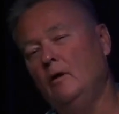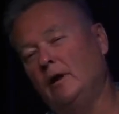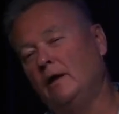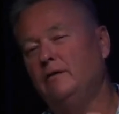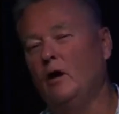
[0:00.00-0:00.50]

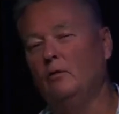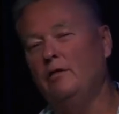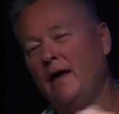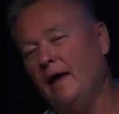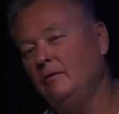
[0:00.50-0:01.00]
I dealt with
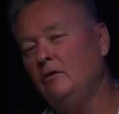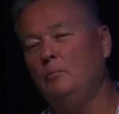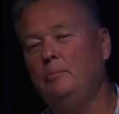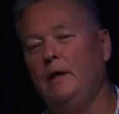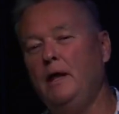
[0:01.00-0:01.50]
that a little
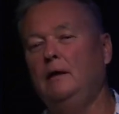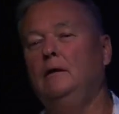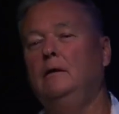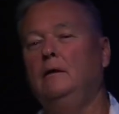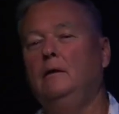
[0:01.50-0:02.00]
bit.
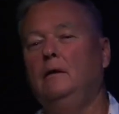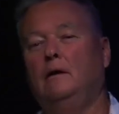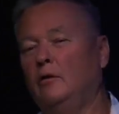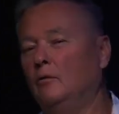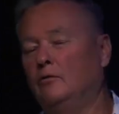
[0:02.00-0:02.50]

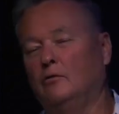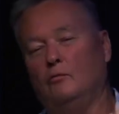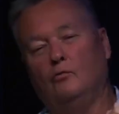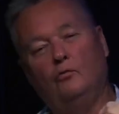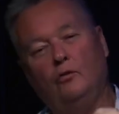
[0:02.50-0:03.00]
There was
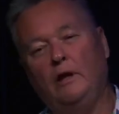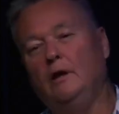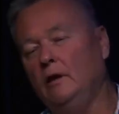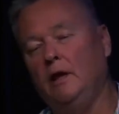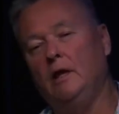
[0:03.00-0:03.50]
some
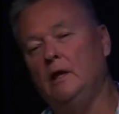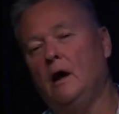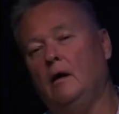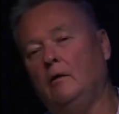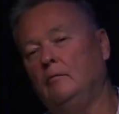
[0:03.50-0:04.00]
really
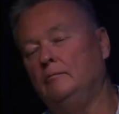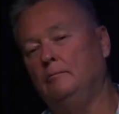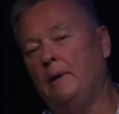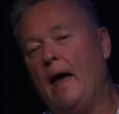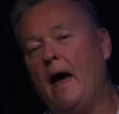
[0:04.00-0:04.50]

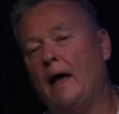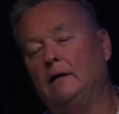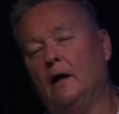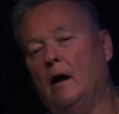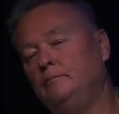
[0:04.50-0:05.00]
bad